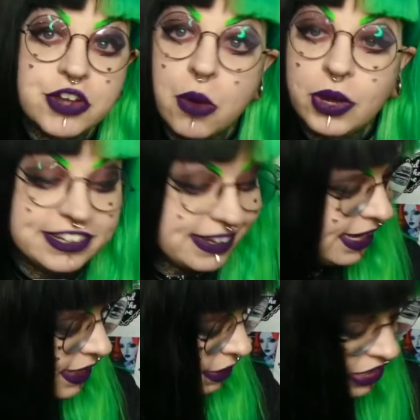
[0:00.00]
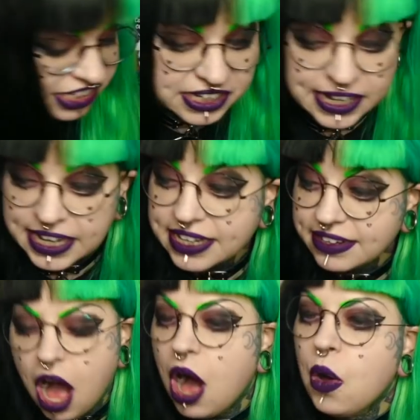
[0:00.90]
No idea. There is a key.
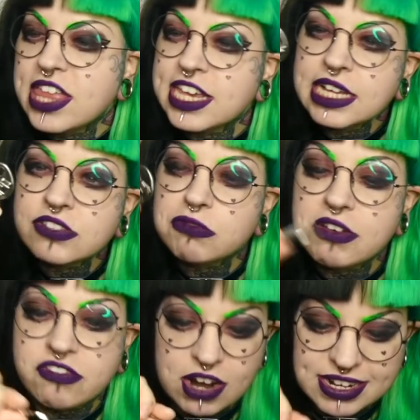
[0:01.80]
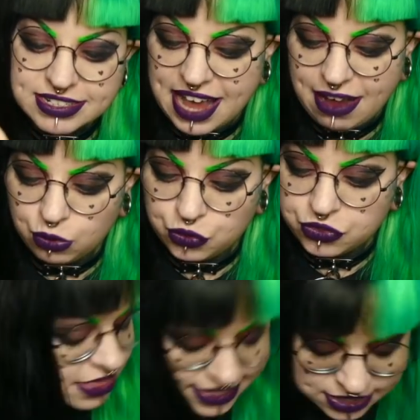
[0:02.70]
Oh, I think that's for my friend's
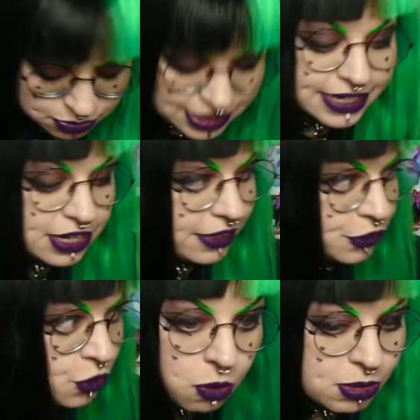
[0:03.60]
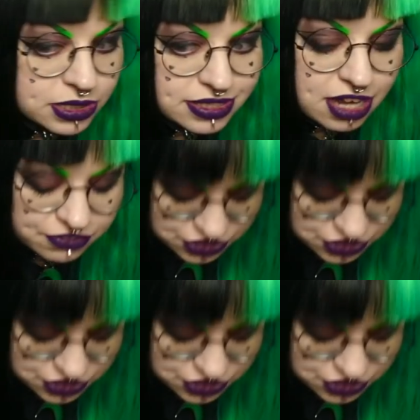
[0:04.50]
house. This is really like normal stuff